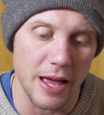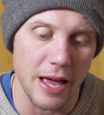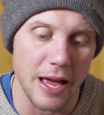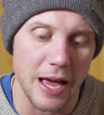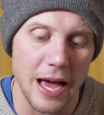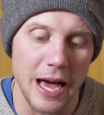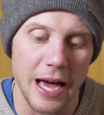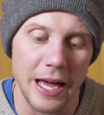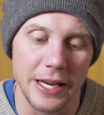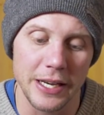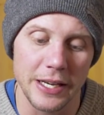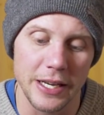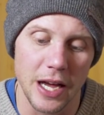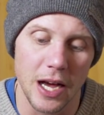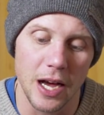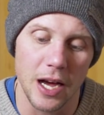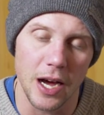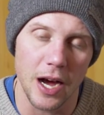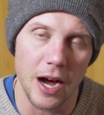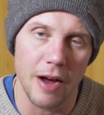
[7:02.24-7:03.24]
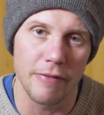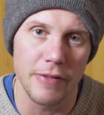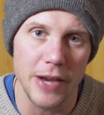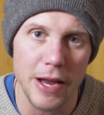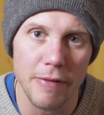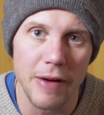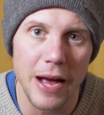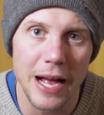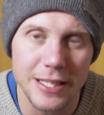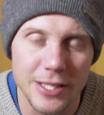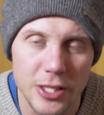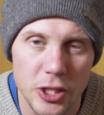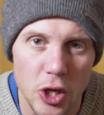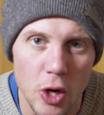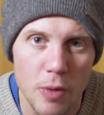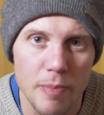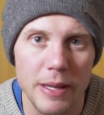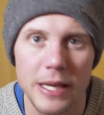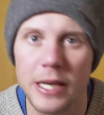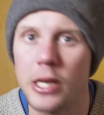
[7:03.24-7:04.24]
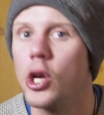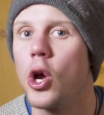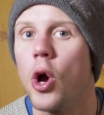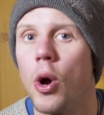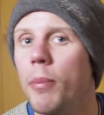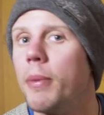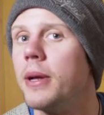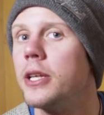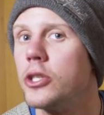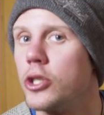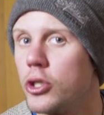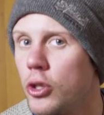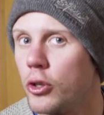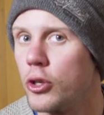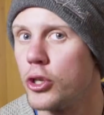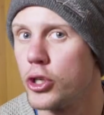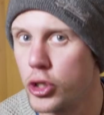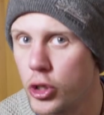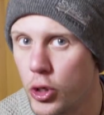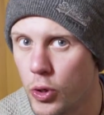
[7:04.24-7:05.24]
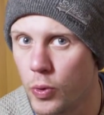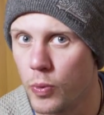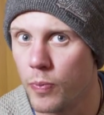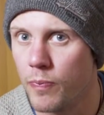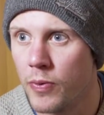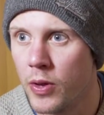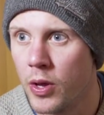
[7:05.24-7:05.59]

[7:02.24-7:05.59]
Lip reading: there, and I've never had so many comments on a shoe,